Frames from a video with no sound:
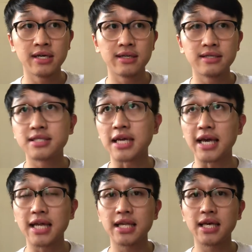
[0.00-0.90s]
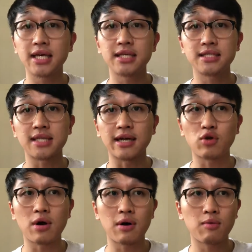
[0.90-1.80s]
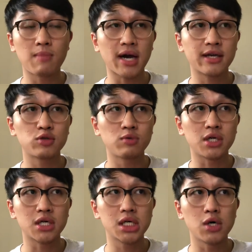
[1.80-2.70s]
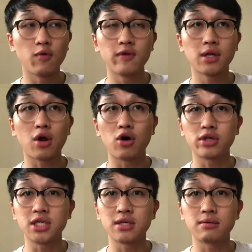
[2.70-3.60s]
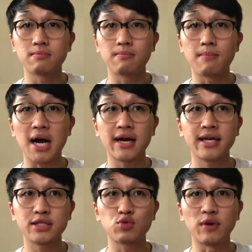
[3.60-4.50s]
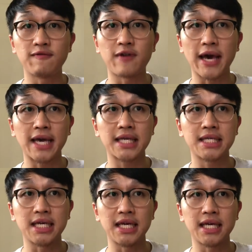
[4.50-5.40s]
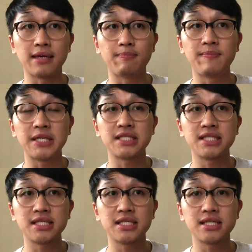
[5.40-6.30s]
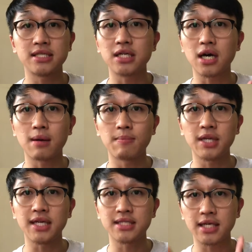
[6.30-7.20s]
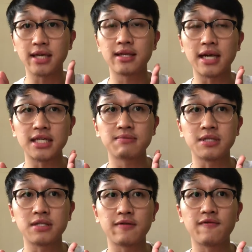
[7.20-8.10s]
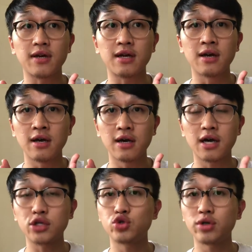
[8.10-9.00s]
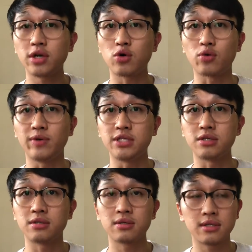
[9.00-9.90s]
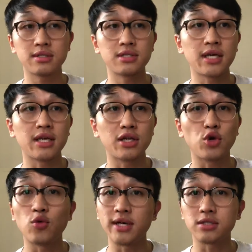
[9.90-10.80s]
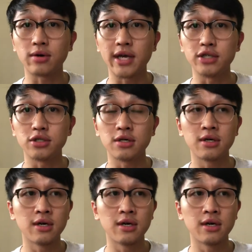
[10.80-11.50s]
Second is I know how markets work. Over the long term, markets reflect the businesses, the companies in that specific country or region, say in the US or Asia.